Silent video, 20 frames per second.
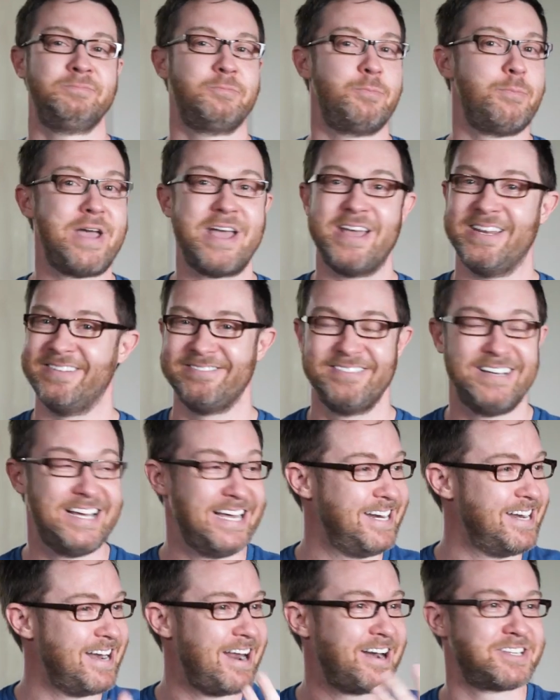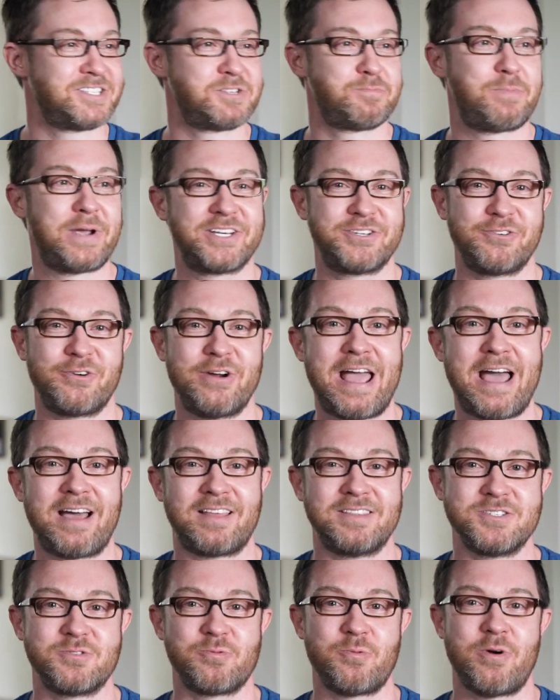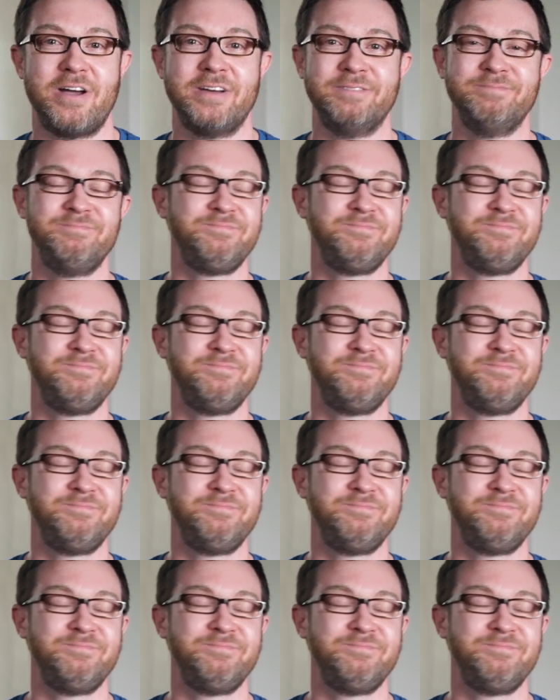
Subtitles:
man, I did not expect to react this way.